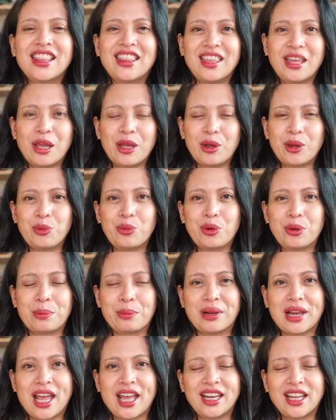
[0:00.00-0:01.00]
They were
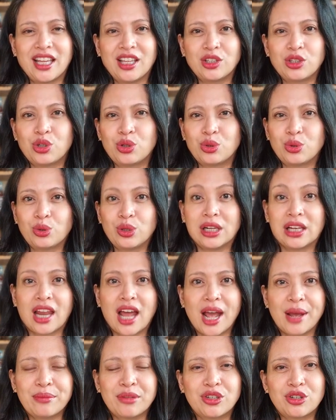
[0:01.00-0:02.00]
planning to
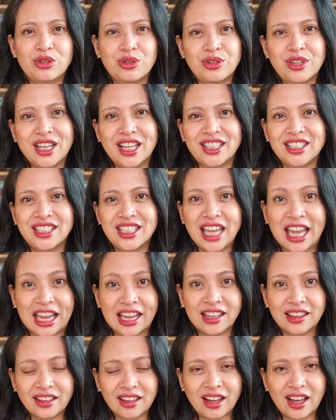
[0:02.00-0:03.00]
climb the tree and
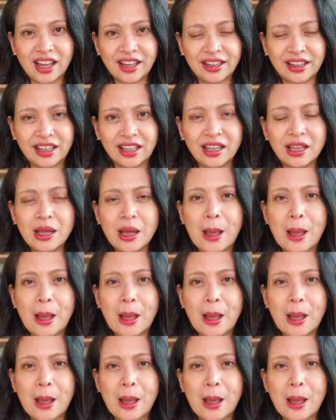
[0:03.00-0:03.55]
take the honey.